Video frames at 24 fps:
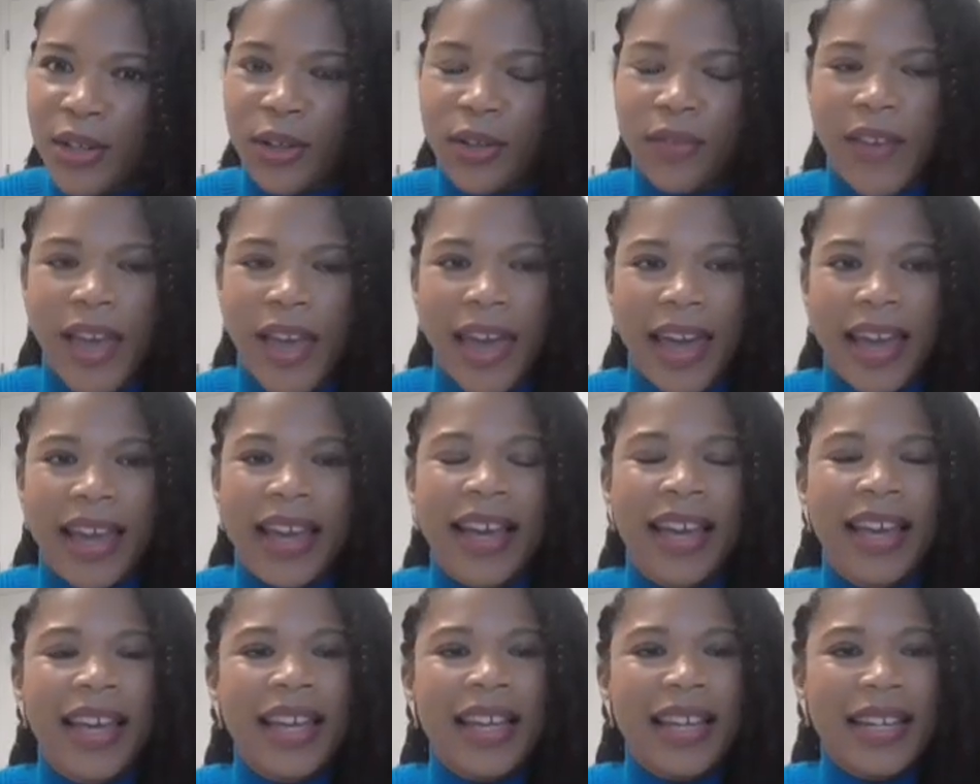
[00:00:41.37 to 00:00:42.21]

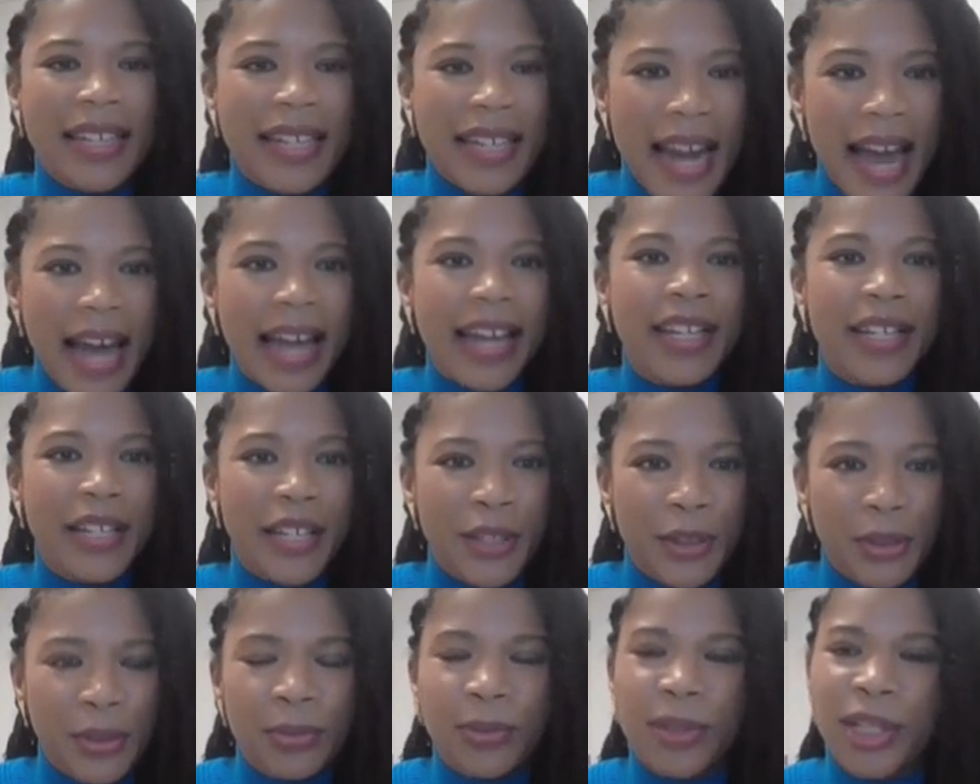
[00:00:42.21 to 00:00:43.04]
survey,
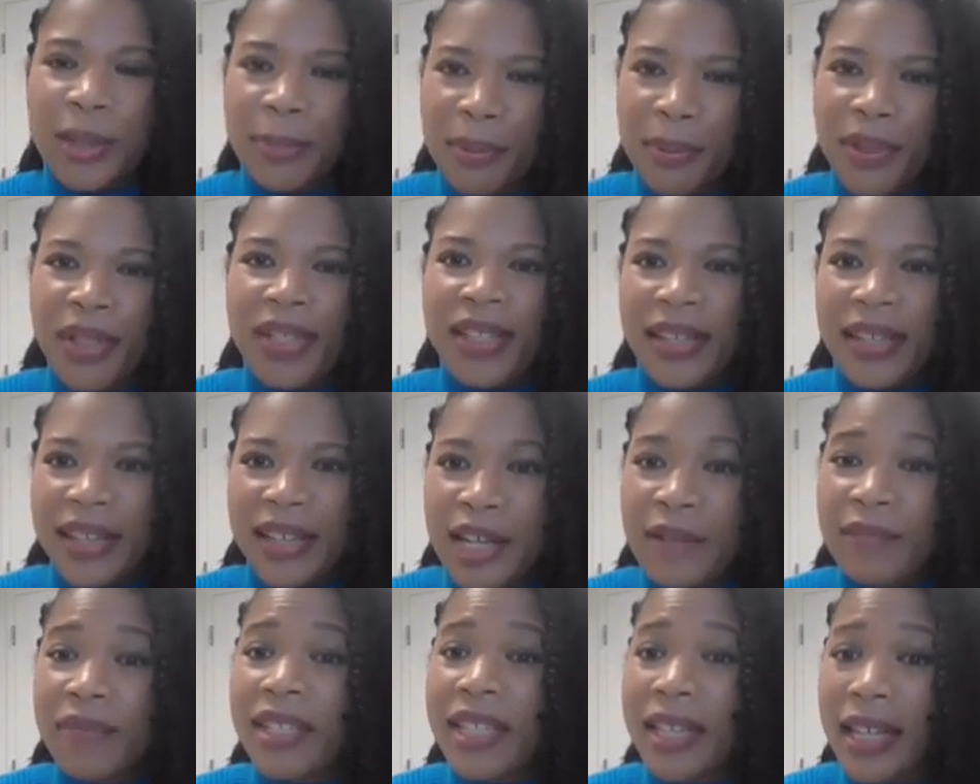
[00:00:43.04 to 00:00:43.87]

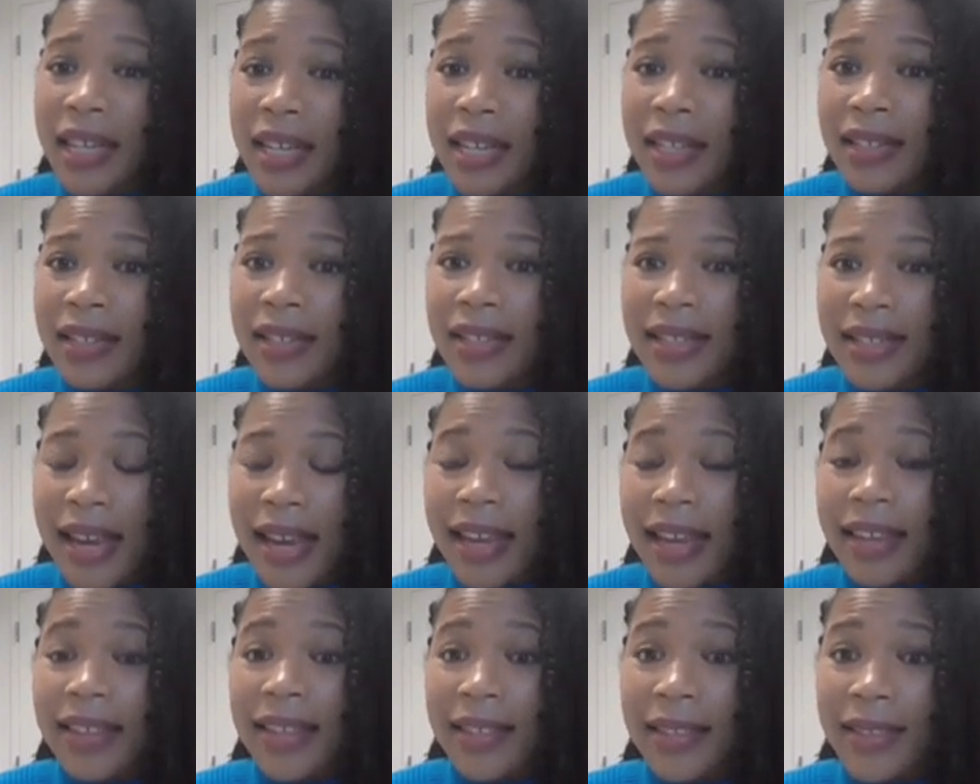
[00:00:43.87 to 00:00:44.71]
93% of teens
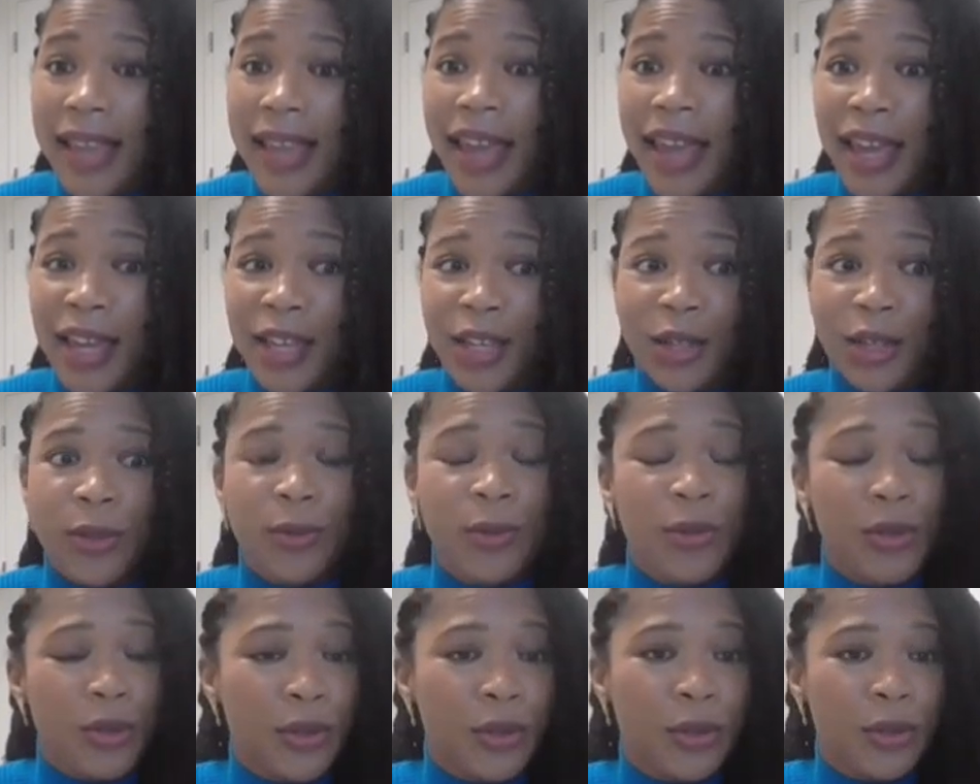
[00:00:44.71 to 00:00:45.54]
say that they
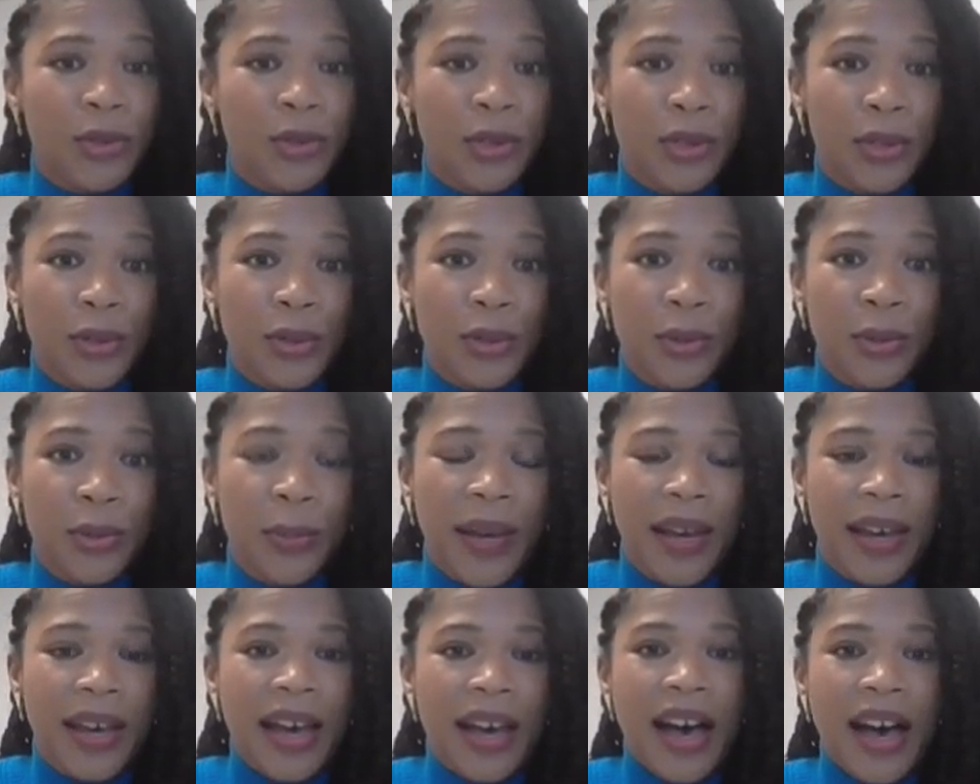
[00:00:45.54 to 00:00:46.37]
use
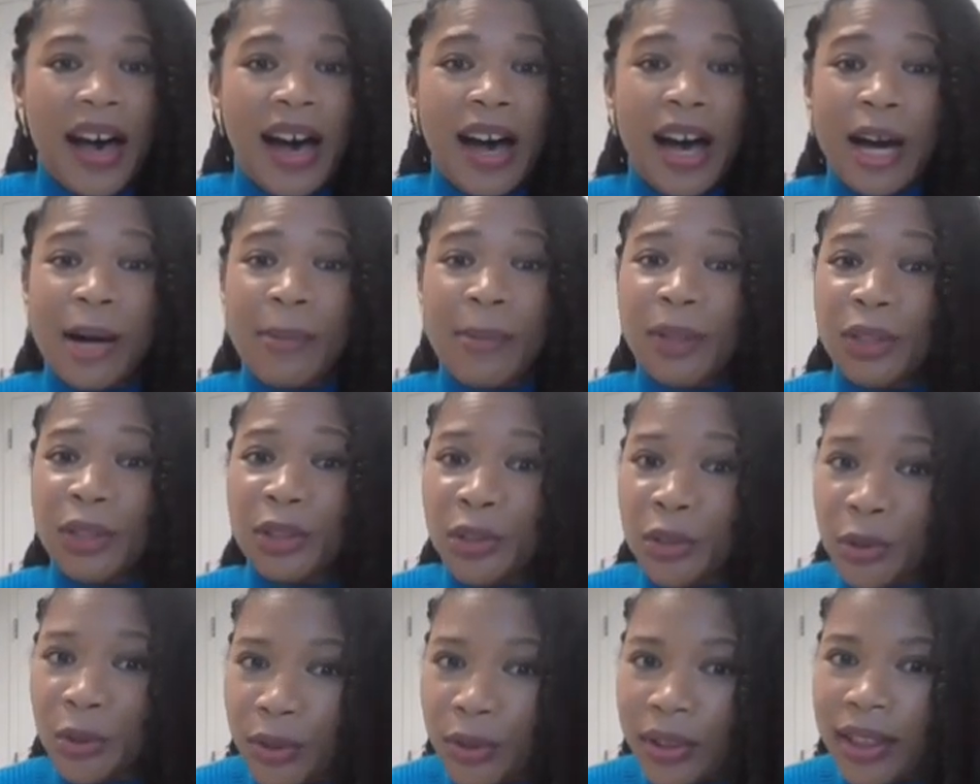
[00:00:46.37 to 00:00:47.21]
YouTube. Uh, a
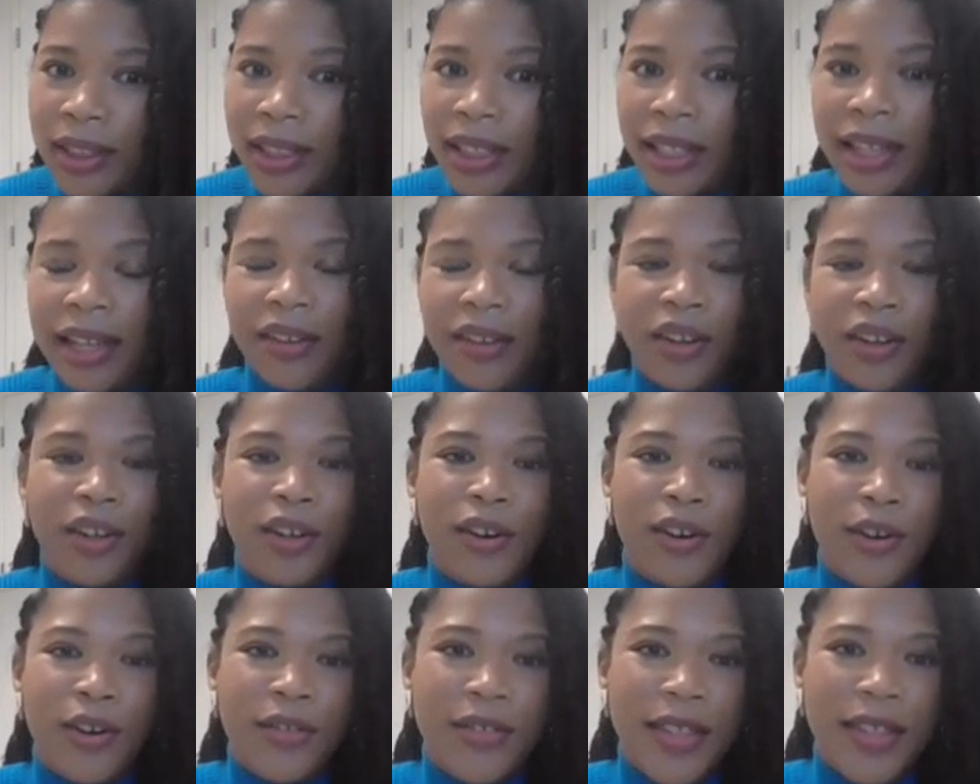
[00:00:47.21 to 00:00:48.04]
majority
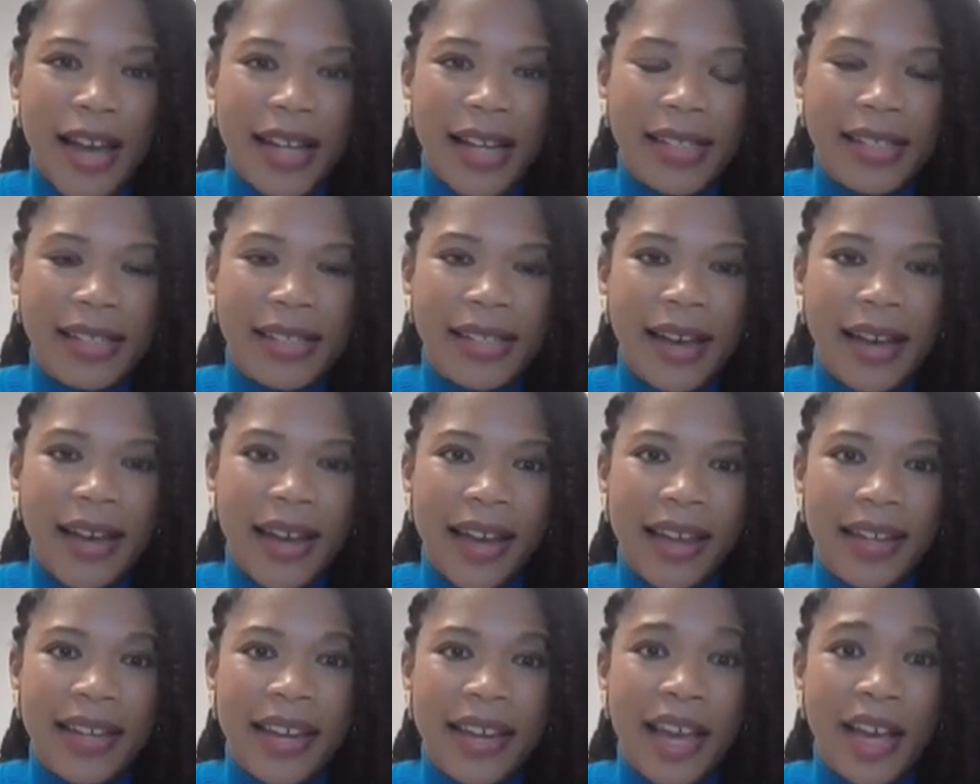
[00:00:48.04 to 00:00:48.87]
are on that
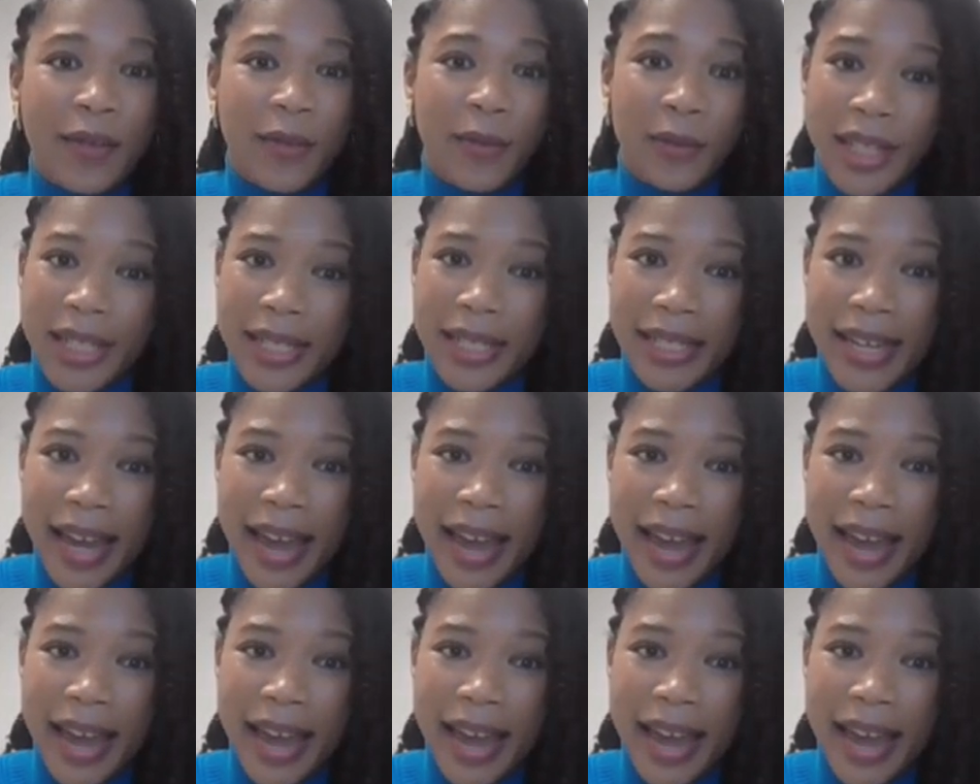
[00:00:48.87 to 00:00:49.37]
site every